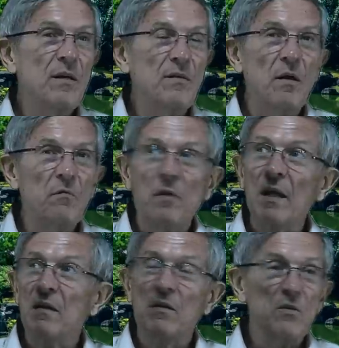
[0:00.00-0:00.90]
uh, uh
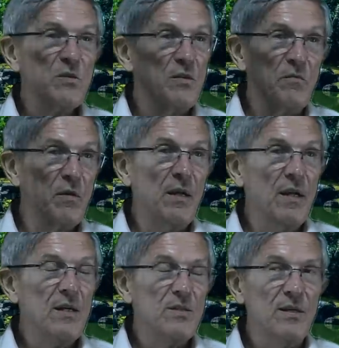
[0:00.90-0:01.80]
right close to it, right
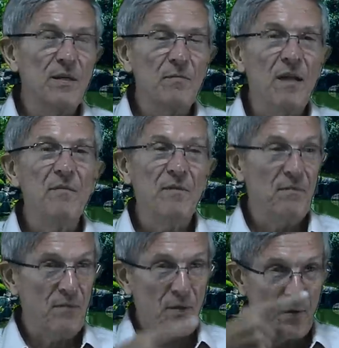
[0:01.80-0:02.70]
yeah. next to you, but uh,
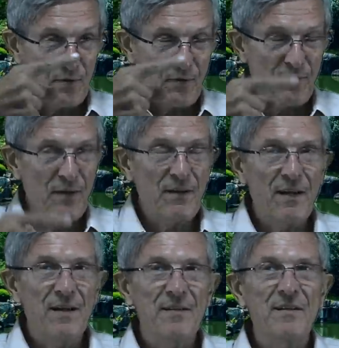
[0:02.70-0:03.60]
to hold your finger
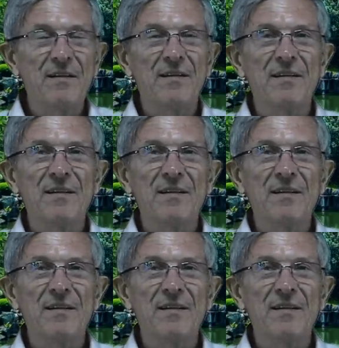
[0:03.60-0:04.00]
out and get it.